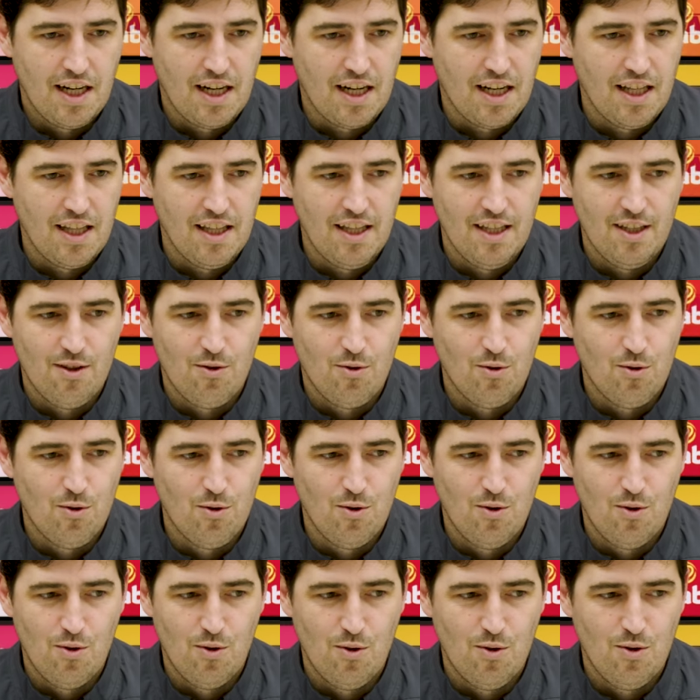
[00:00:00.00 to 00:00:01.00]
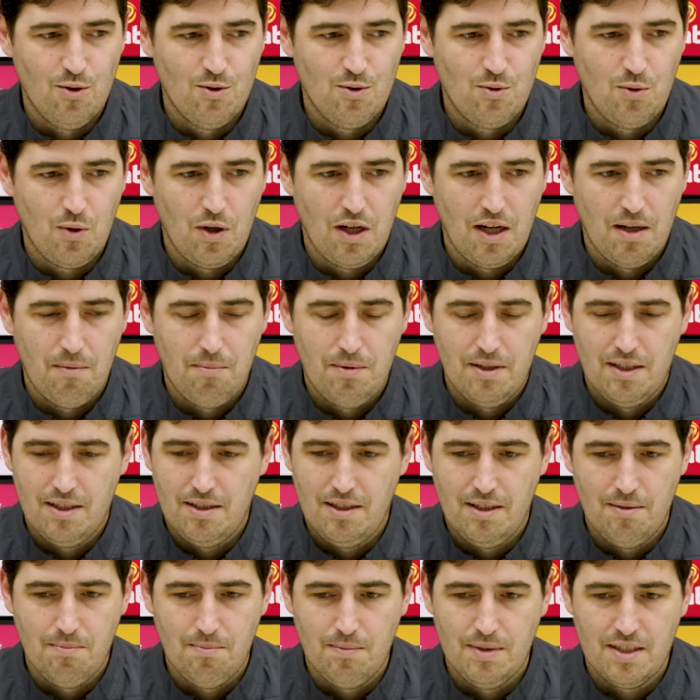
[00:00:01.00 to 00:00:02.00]
ready to to help the
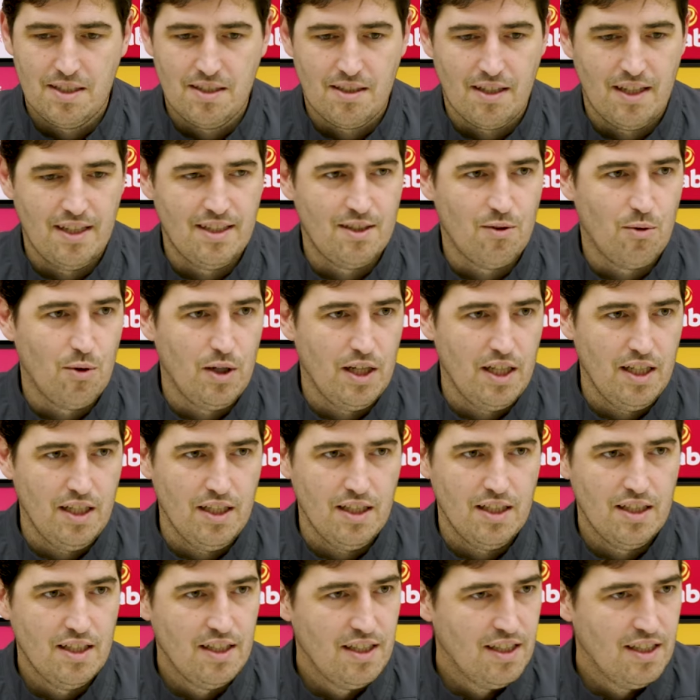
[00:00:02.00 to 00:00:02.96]
team straight away.